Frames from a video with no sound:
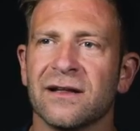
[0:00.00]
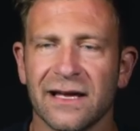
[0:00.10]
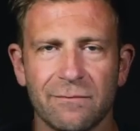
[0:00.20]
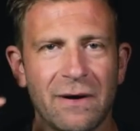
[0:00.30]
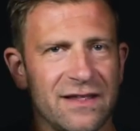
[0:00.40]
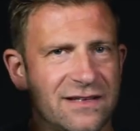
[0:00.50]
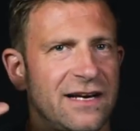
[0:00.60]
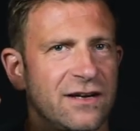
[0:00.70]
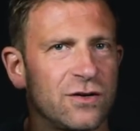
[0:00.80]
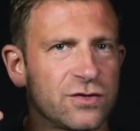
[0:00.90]
like, by the
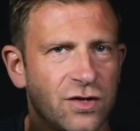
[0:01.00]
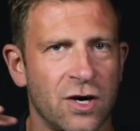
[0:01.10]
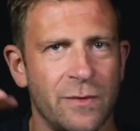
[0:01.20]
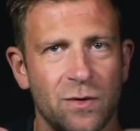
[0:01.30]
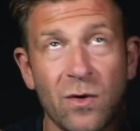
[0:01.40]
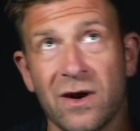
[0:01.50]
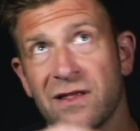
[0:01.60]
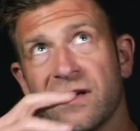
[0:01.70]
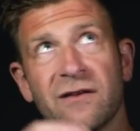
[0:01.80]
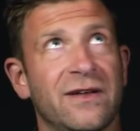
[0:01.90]
technical term, or I
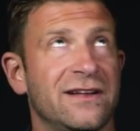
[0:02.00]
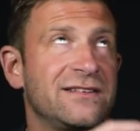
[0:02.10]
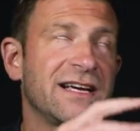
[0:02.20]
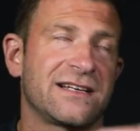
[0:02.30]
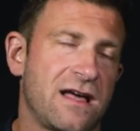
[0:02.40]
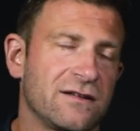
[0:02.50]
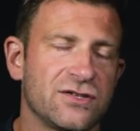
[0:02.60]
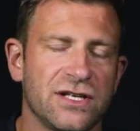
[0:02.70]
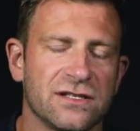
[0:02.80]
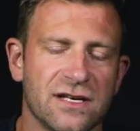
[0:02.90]
think of it in
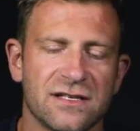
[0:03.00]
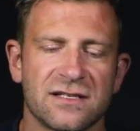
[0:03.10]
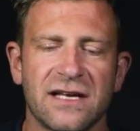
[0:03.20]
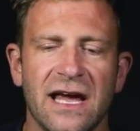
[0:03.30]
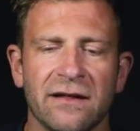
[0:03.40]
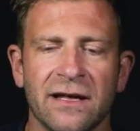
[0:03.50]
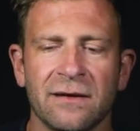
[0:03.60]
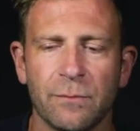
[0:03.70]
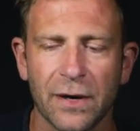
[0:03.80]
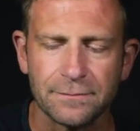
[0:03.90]
technology as, as
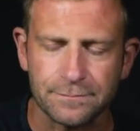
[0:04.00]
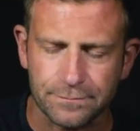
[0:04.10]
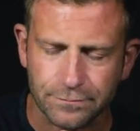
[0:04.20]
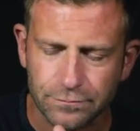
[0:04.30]
scaling, but